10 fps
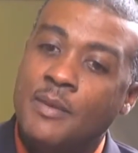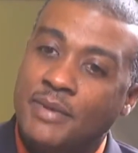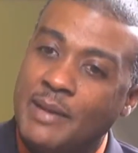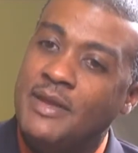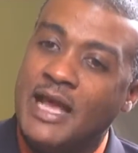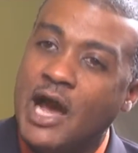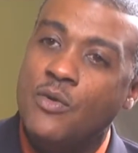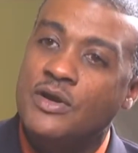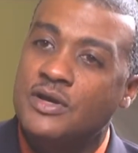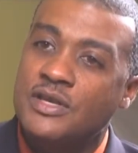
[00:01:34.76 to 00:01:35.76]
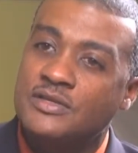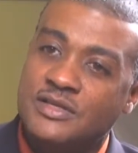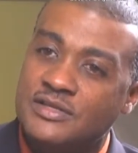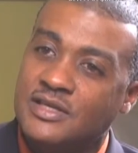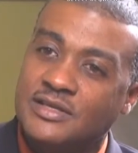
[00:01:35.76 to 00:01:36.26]
But I mean, how good is it
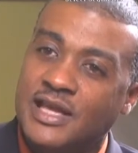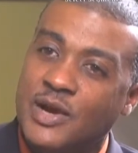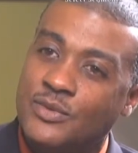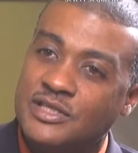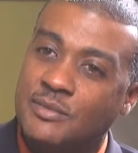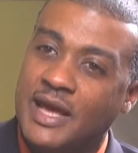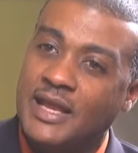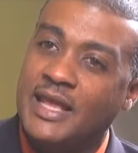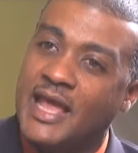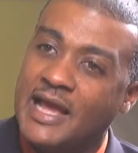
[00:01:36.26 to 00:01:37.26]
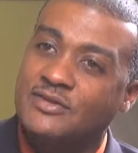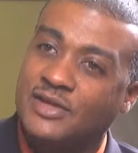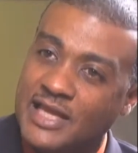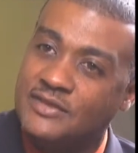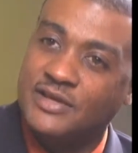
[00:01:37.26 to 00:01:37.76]
to sit down with somebody and actually
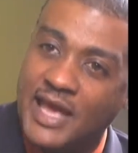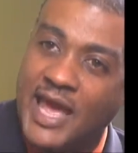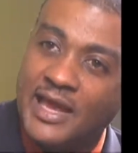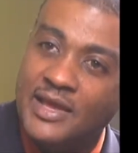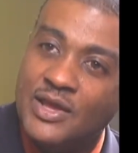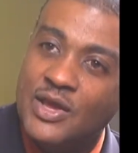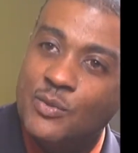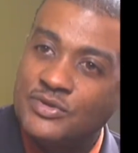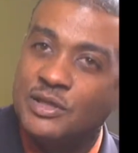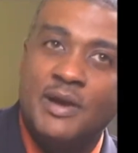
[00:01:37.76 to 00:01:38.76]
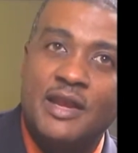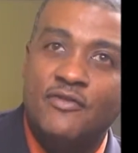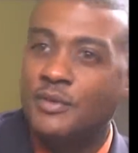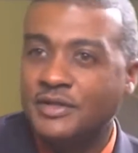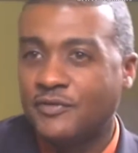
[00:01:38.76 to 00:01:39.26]
interact with somebody
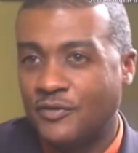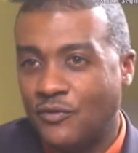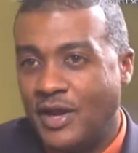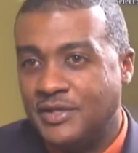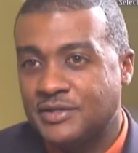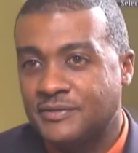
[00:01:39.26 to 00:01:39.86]
from a different race?